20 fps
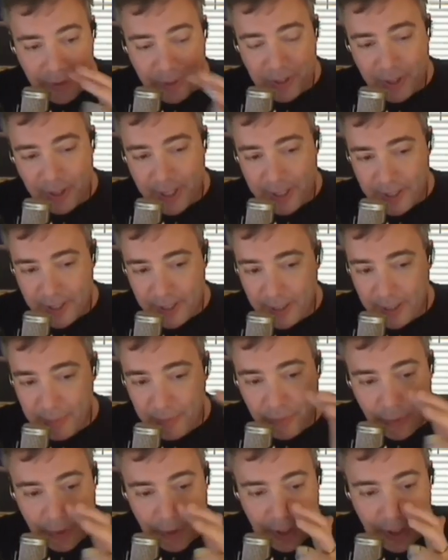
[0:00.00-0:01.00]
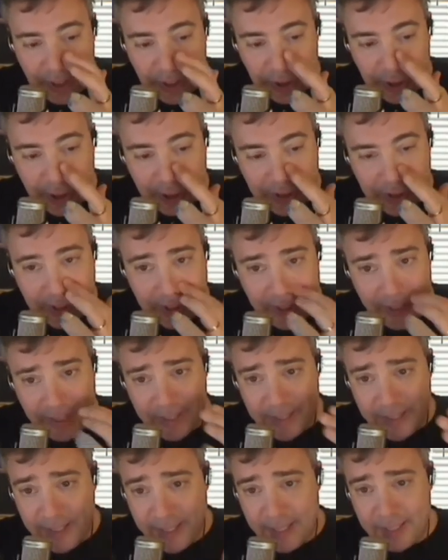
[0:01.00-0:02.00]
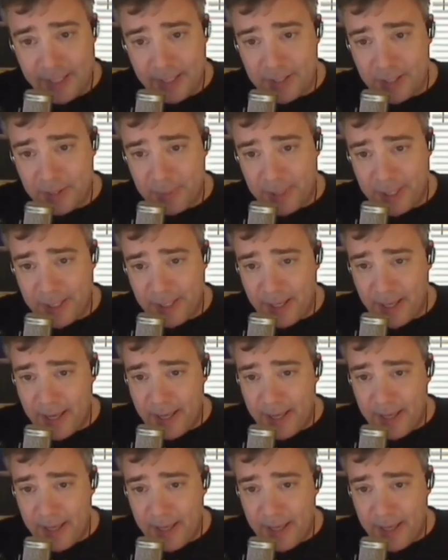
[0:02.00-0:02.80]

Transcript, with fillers: So I saw Ed the night before the launch, and I said, Ed, listen to me.